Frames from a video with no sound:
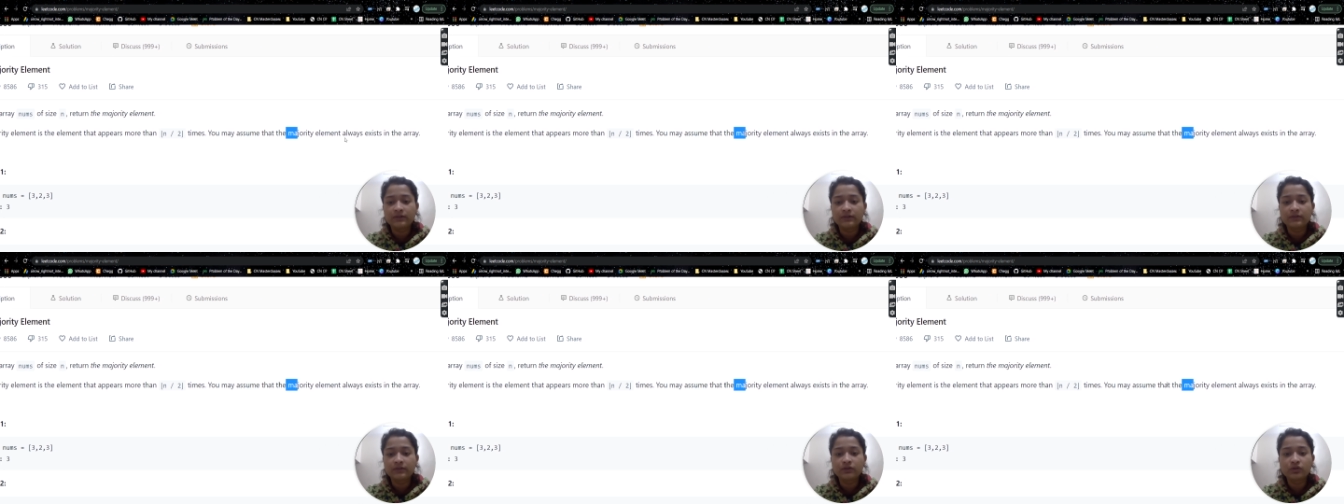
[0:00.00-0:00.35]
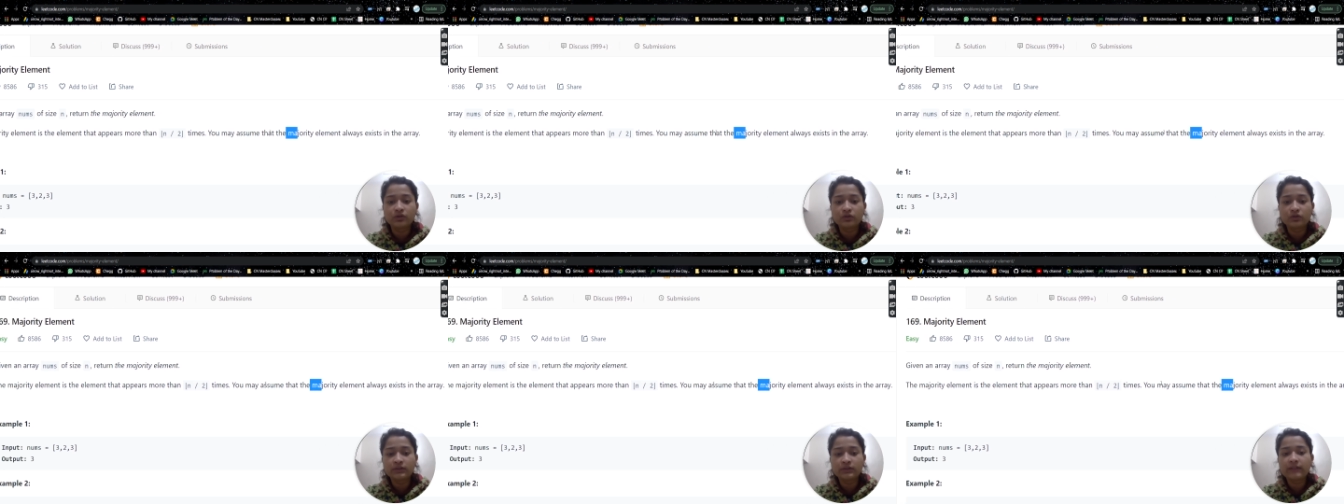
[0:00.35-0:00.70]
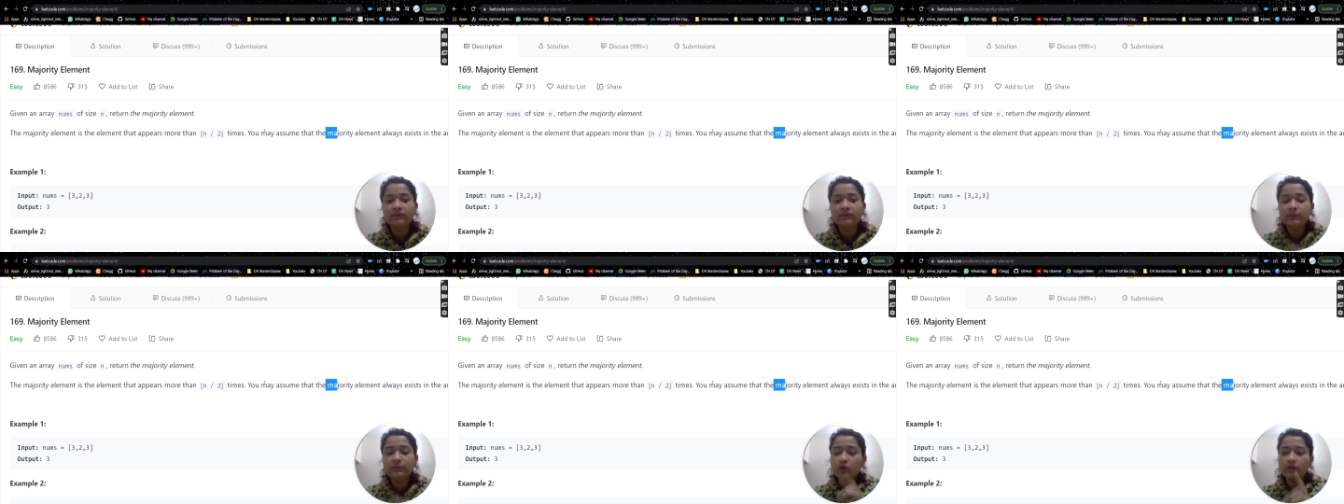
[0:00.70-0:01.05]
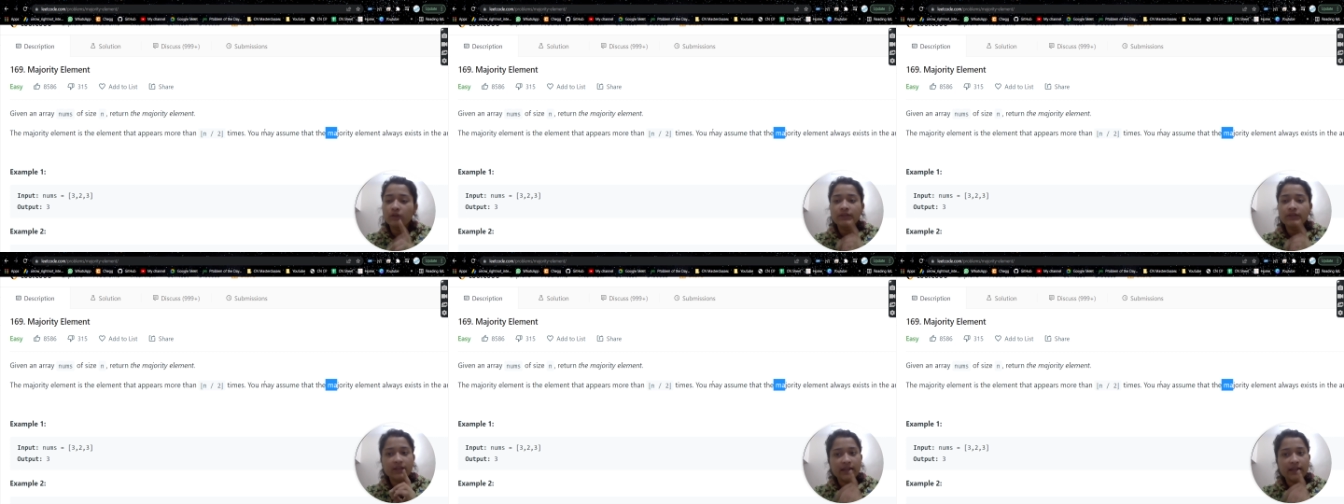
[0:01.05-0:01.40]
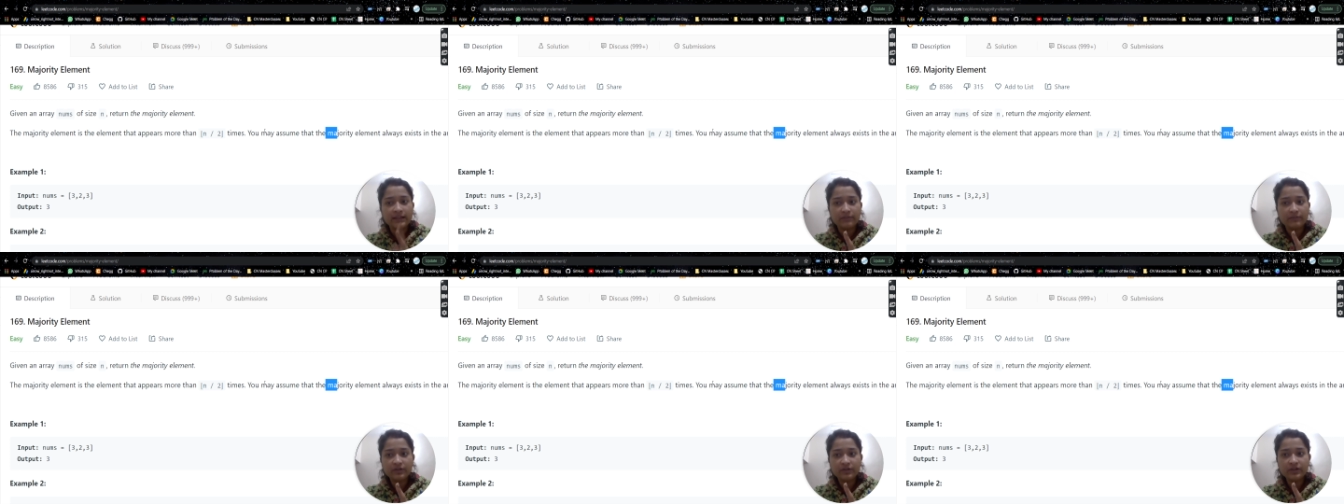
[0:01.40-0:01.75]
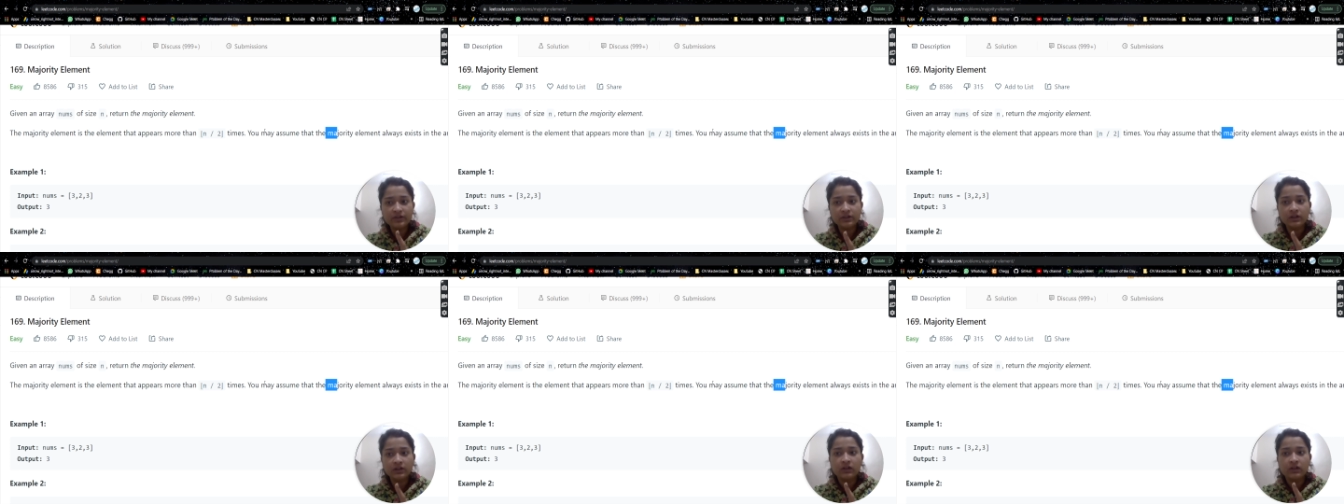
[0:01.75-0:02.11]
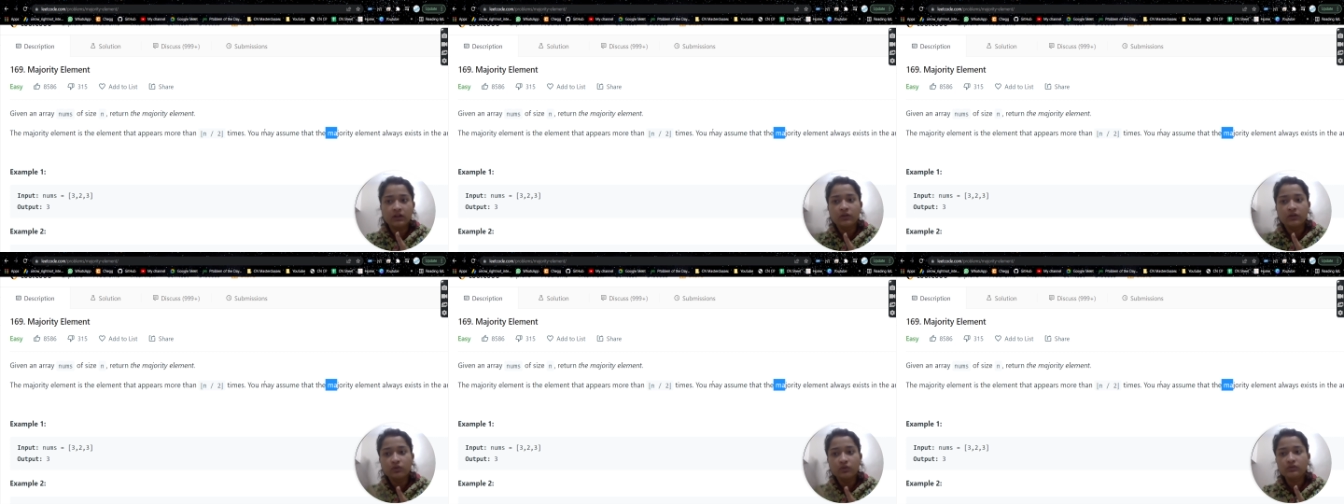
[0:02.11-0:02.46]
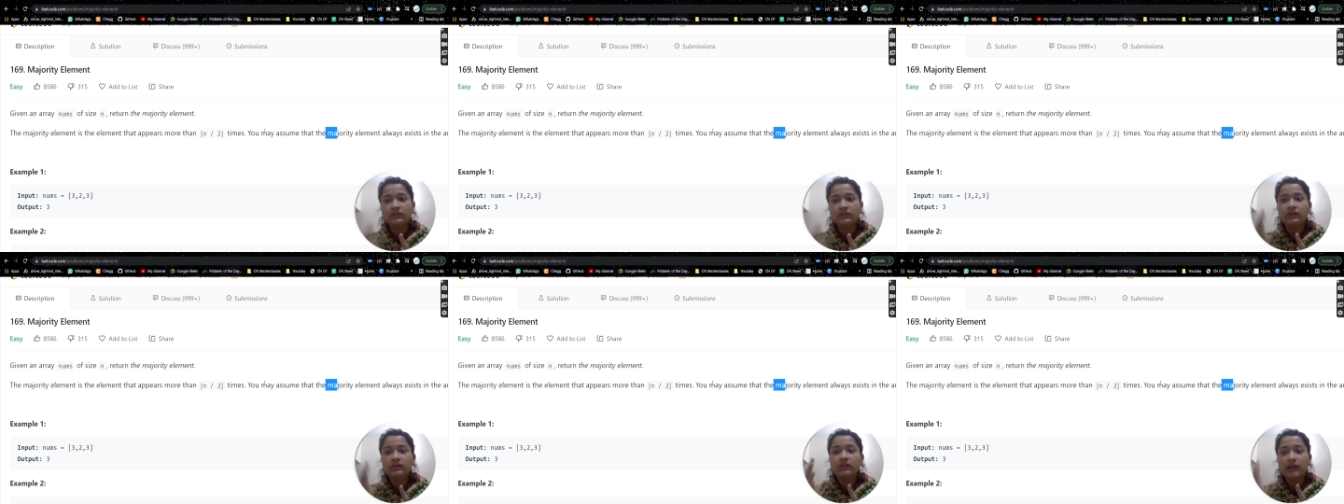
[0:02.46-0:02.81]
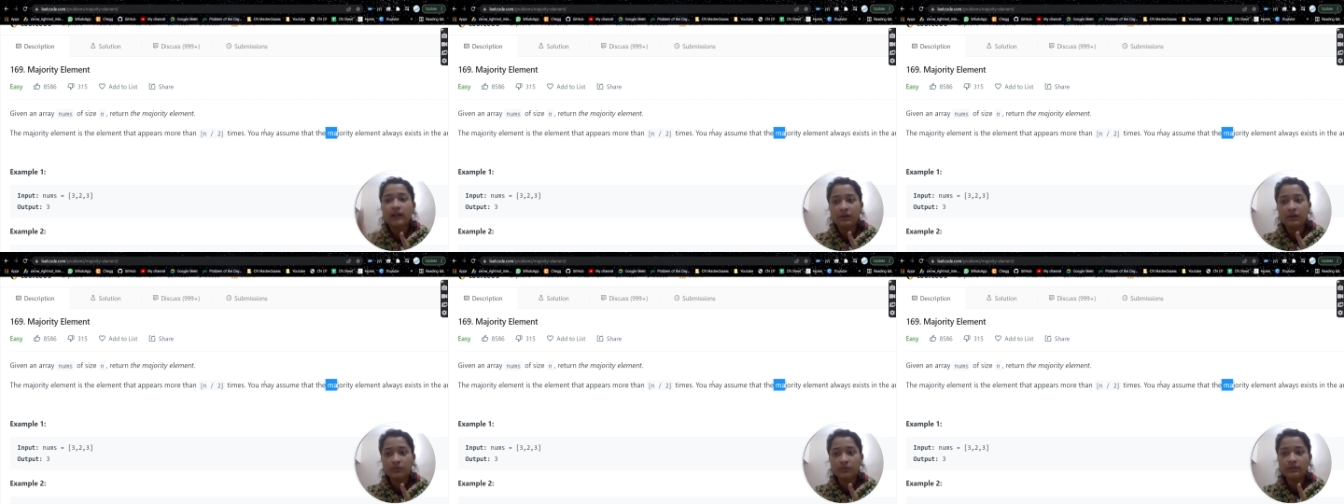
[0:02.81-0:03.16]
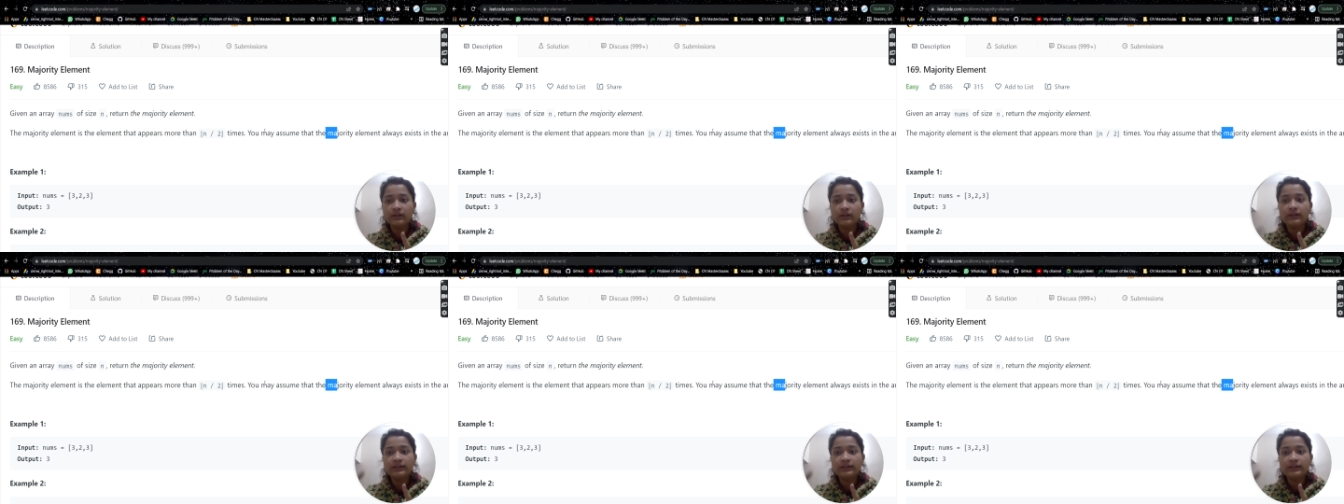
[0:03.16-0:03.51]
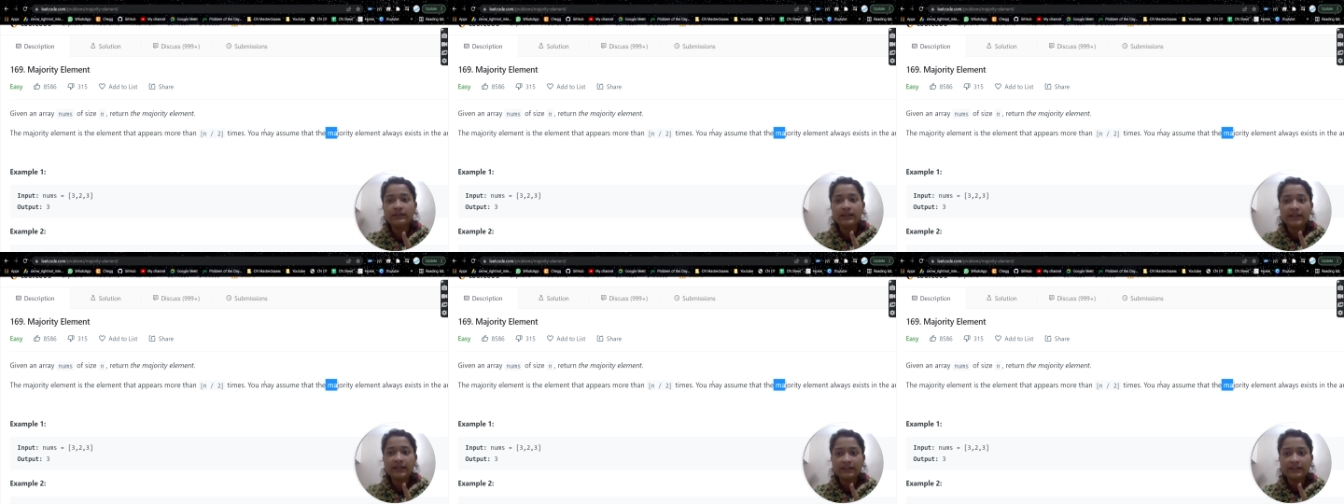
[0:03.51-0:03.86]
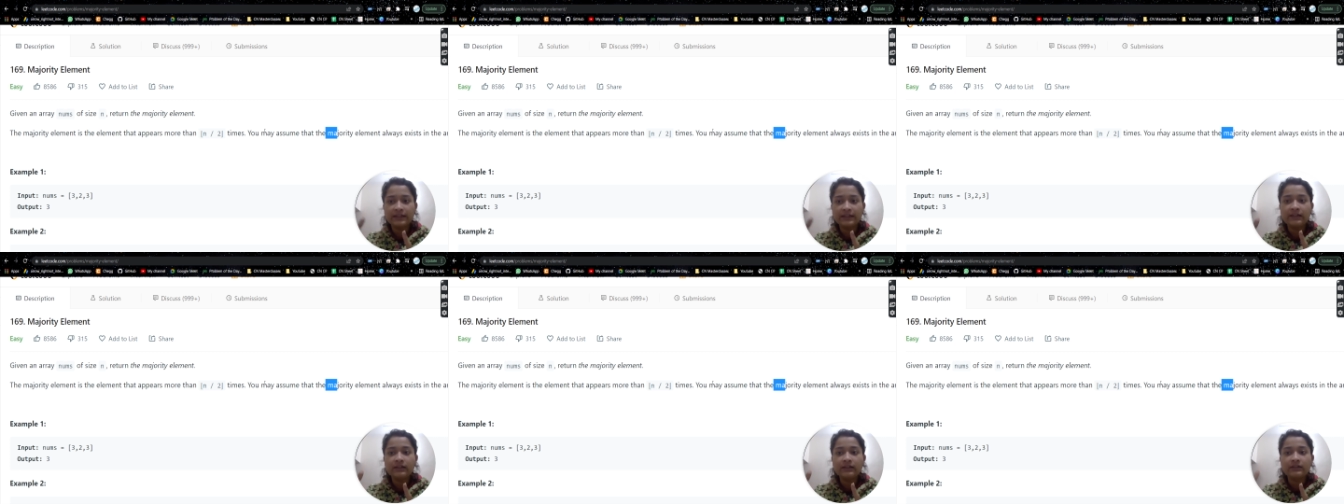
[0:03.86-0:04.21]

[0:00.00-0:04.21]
So there will be always an element whose count is greater